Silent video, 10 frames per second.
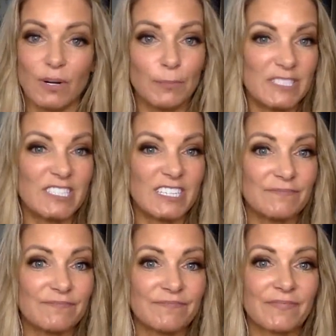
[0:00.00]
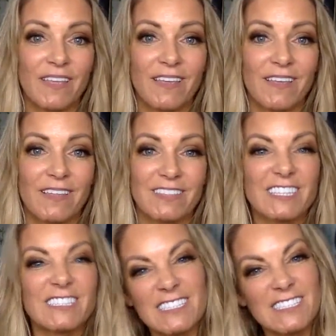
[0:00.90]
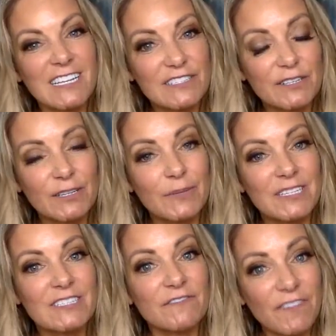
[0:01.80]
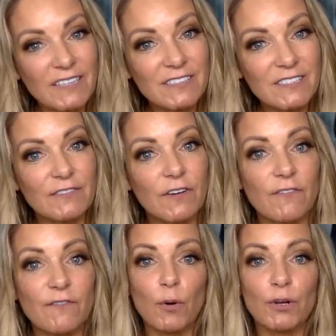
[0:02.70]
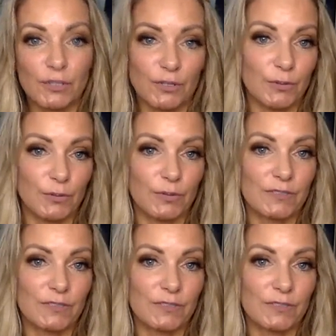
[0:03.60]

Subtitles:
busy. That doesn't necessarily mean it's effective for you.